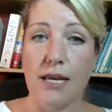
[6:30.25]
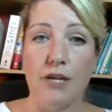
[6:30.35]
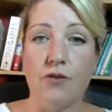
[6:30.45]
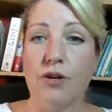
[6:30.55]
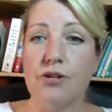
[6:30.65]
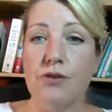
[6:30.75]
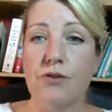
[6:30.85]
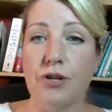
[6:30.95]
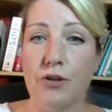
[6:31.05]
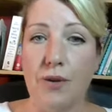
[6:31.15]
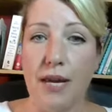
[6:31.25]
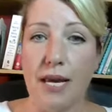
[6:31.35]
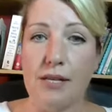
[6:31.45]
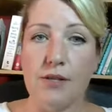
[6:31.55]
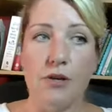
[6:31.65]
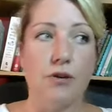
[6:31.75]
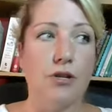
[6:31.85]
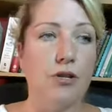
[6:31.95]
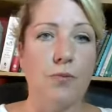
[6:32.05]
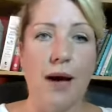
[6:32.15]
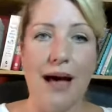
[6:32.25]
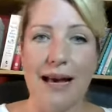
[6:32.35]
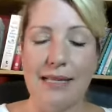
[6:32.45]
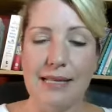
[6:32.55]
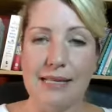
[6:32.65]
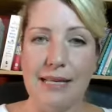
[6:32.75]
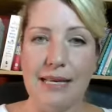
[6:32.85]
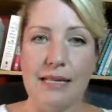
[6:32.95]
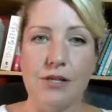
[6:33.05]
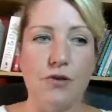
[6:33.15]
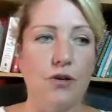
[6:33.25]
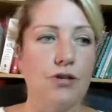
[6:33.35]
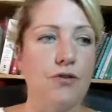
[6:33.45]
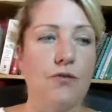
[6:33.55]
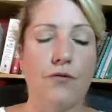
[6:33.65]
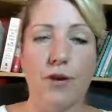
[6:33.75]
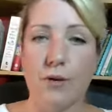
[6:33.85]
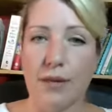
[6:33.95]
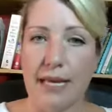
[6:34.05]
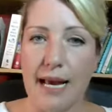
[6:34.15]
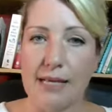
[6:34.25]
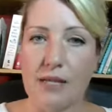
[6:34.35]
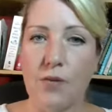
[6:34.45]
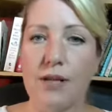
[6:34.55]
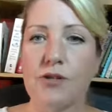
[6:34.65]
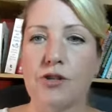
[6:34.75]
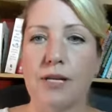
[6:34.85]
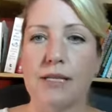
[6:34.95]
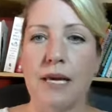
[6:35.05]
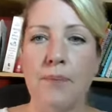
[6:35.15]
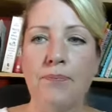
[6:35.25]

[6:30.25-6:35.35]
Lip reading: You can do Q&As. You can do behind the scenes. You can do frequently asked questions.